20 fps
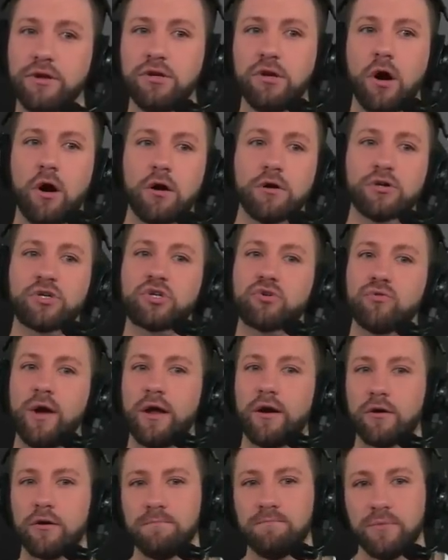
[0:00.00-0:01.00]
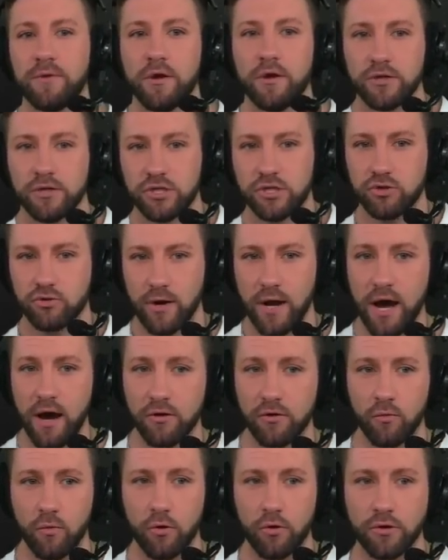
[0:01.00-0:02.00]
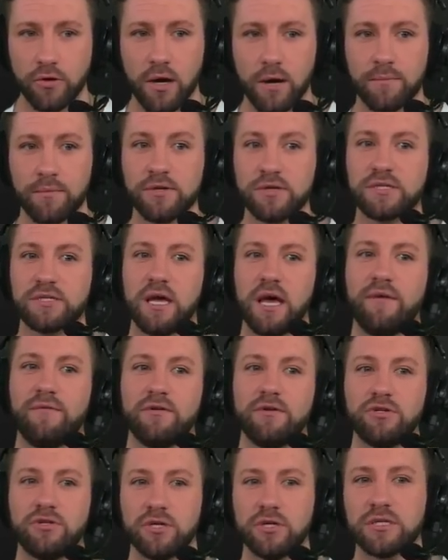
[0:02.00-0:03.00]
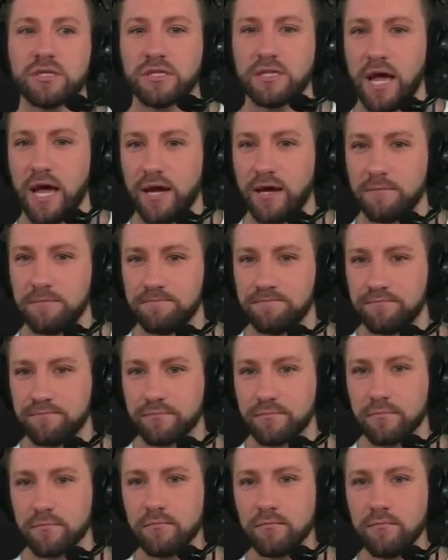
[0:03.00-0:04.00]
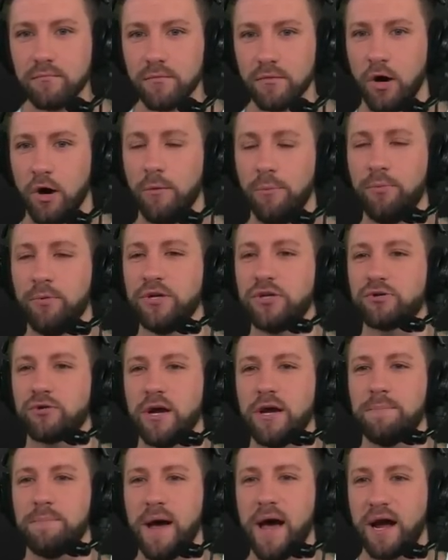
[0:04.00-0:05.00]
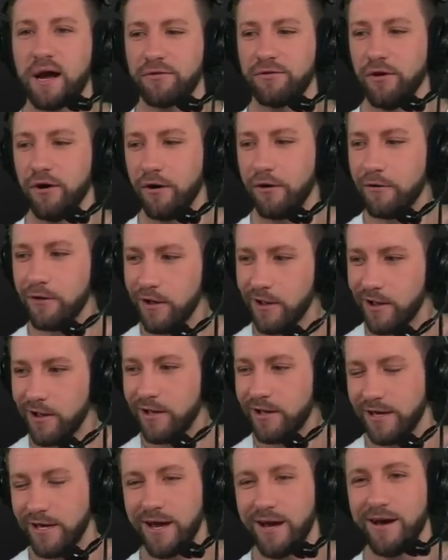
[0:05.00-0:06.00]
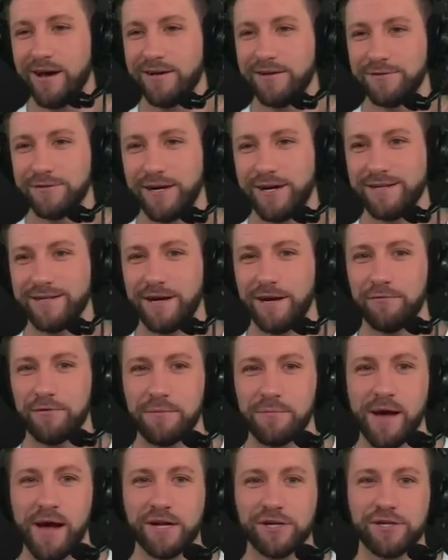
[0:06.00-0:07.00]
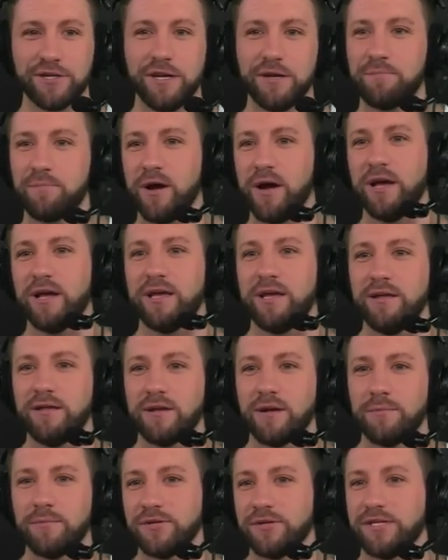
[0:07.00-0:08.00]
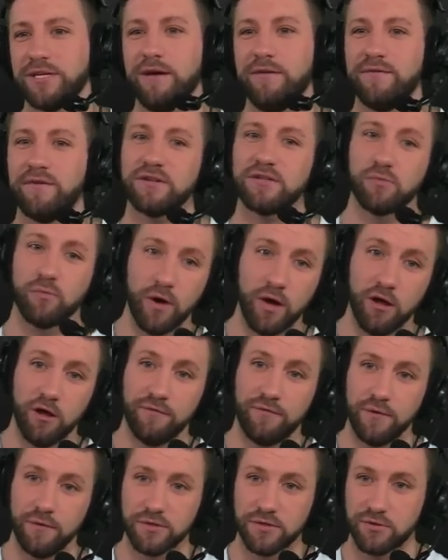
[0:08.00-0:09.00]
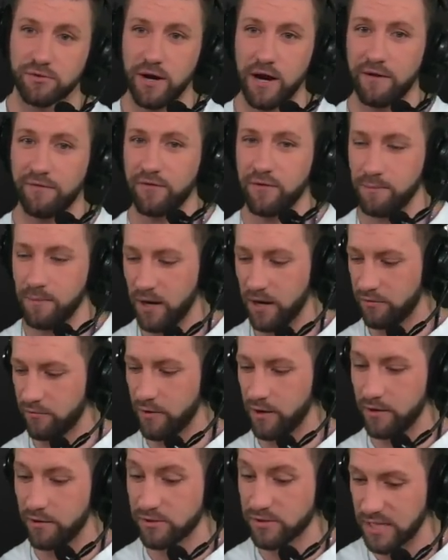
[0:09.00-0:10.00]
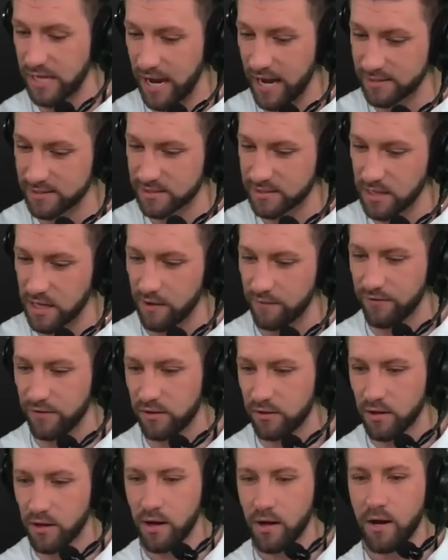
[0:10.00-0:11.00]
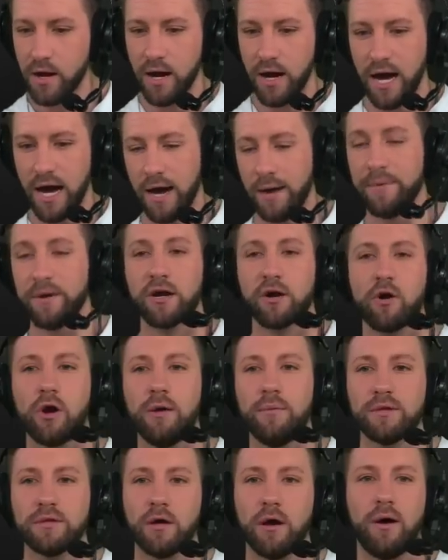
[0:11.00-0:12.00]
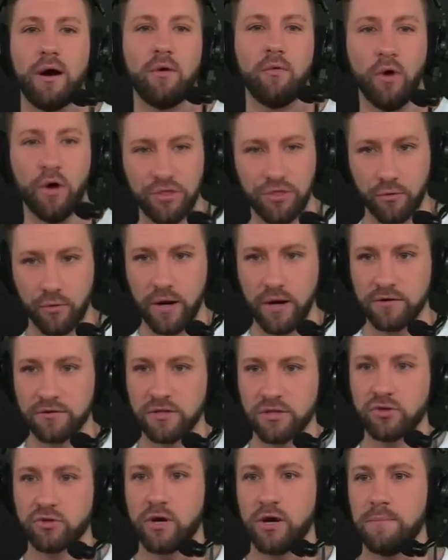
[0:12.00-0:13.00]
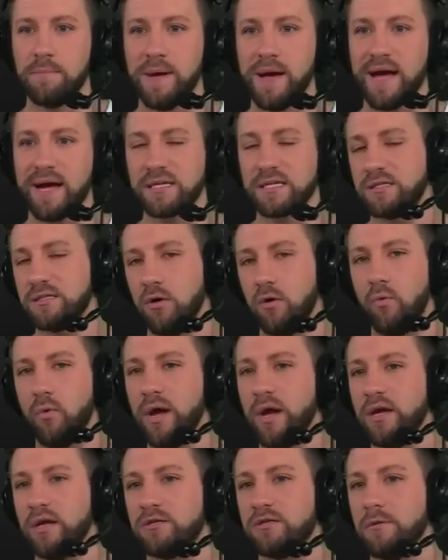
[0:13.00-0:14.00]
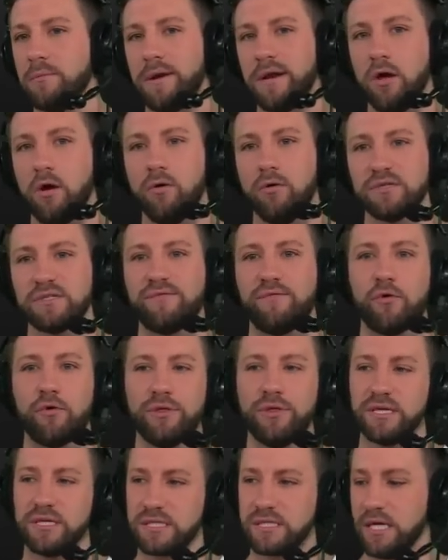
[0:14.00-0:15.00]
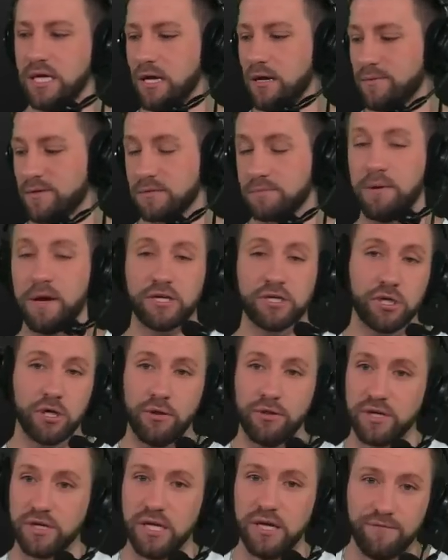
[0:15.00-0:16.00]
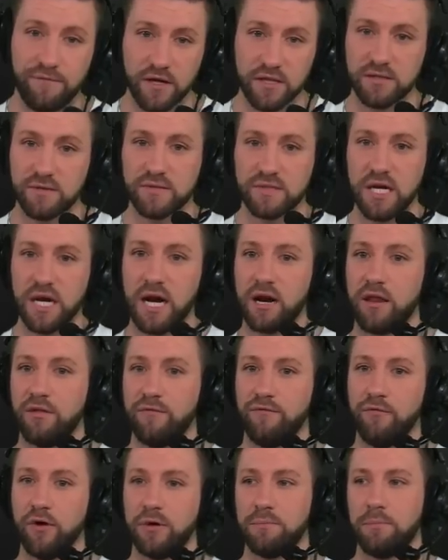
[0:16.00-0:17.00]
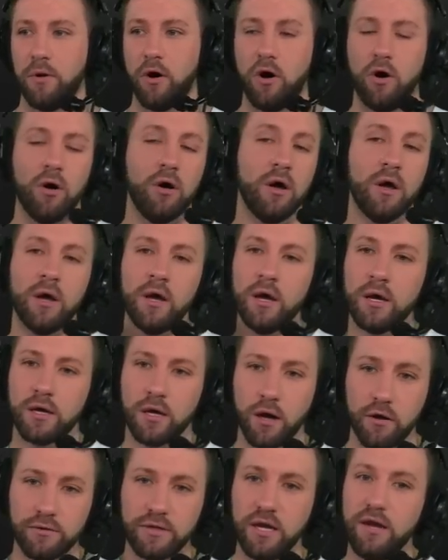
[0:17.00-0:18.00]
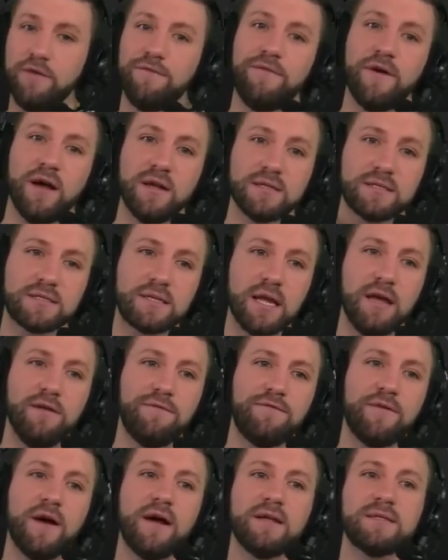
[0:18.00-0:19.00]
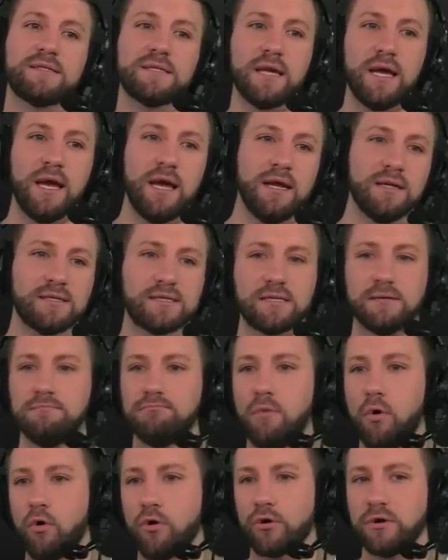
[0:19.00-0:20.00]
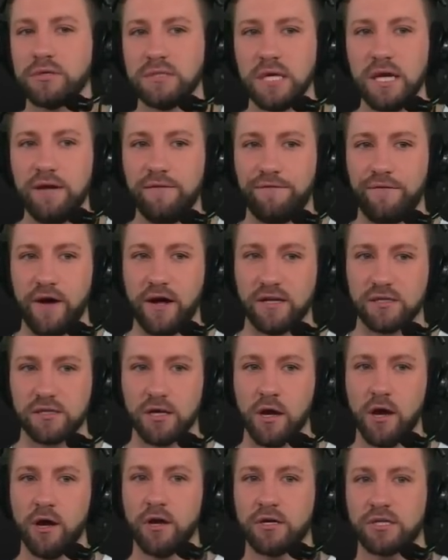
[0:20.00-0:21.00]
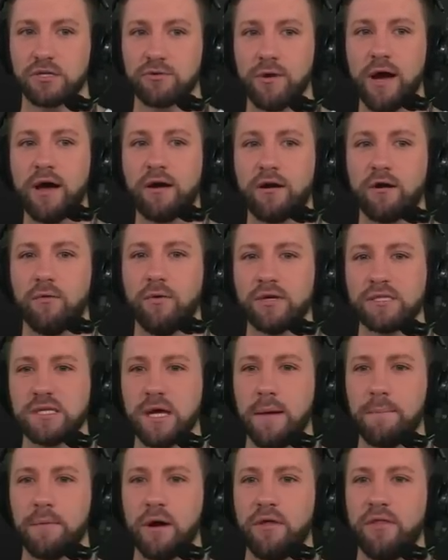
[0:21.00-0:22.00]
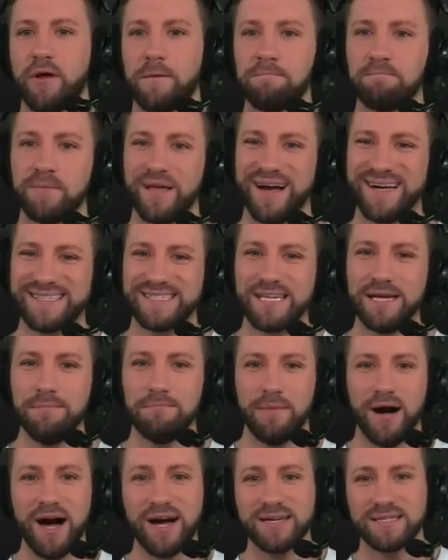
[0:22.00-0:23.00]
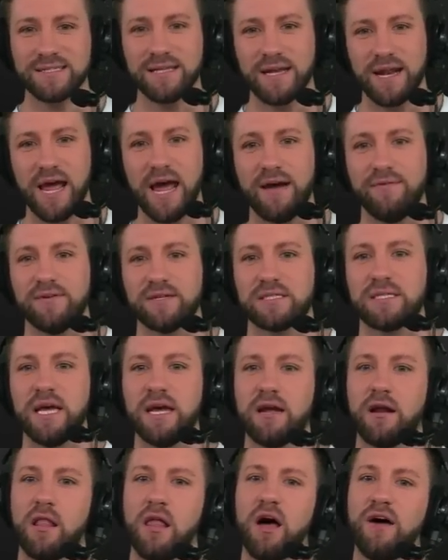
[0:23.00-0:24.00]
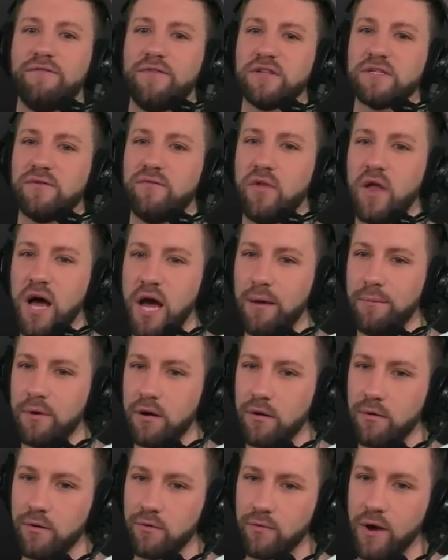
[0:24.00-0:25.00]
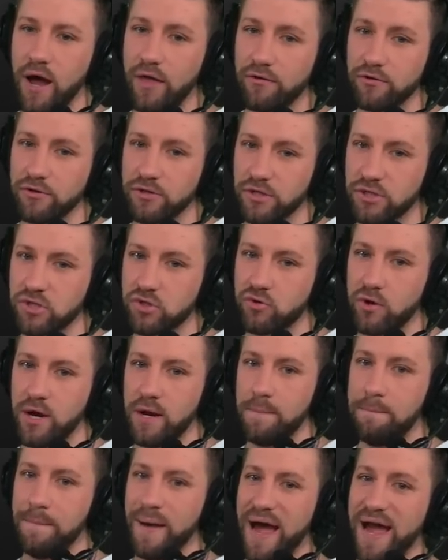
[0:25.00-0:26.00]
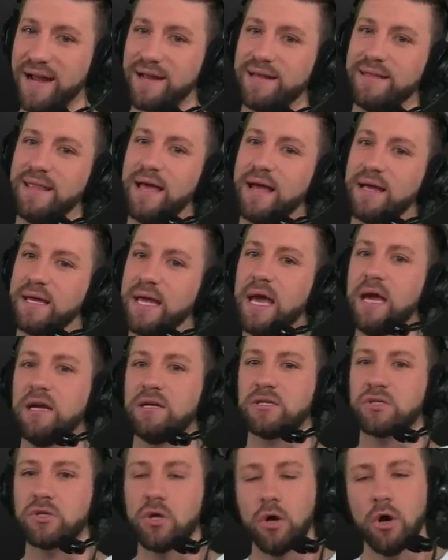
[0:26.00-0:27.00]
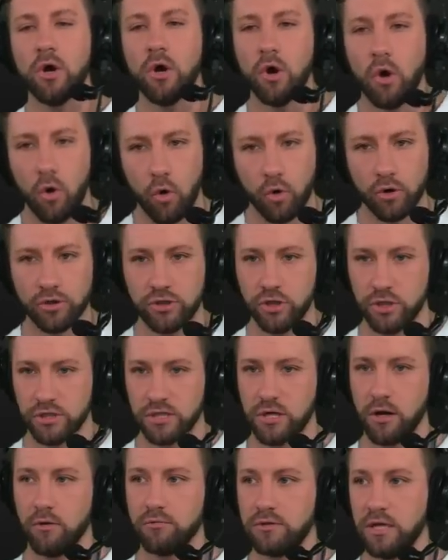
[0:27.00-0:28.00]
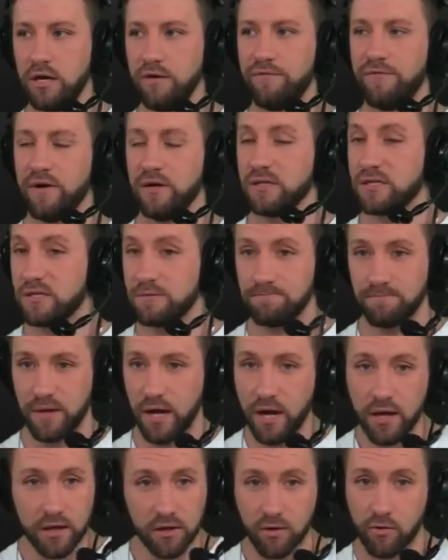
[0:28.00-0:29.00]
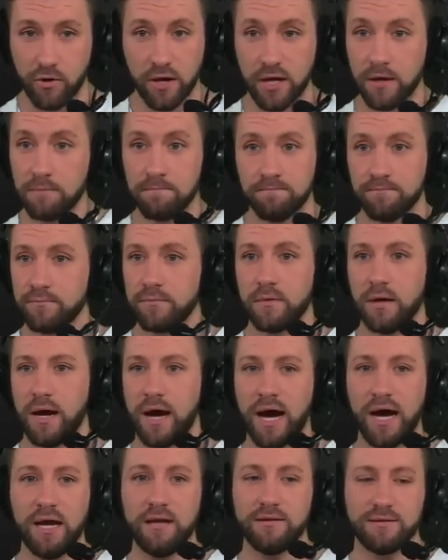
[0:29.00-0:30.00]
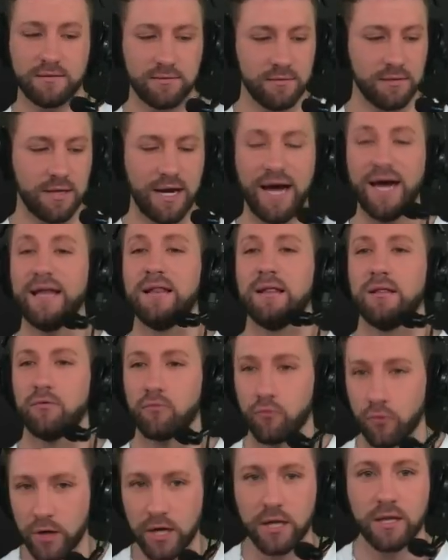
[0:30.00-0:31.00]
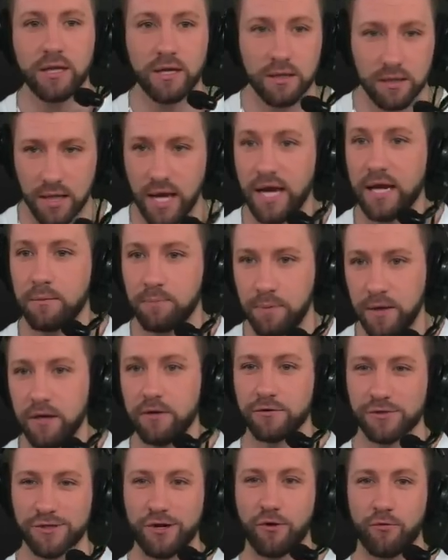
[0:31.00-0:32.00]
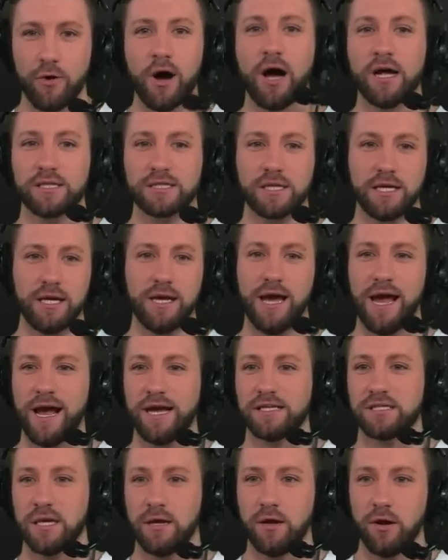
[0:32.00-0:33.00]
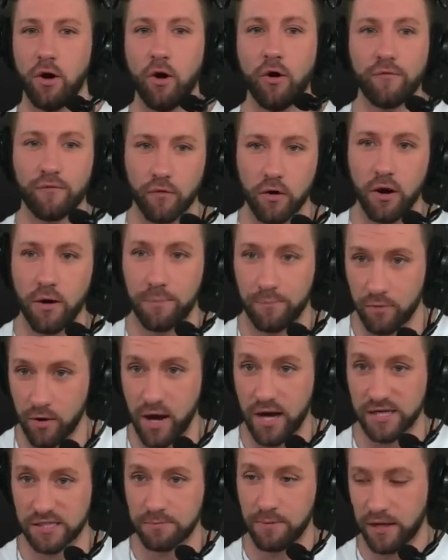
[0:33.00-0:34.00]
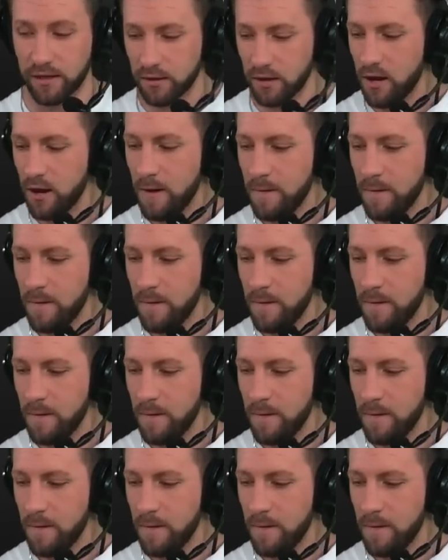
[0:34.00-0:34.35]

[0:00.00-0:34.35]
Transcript: NAR Shredder. Stroud wore number seven, just saying. Hope we trade back, though. Yeah, I, I, would imagine he'd probably get number seven as well if he was drafted by the Raiders at seven. I'm in agreement, though. I want the Raiders to trade back. Still way too many holes for this team, especially on the defensive side of the football. Go defense, defense, and some more defense. Shredder, what's up, brother? I see mocks that have us taking an offensive lineman. I would rather just trade back in that case or just go defense. I agree. I I really like Peter Skoronski as an overall prospect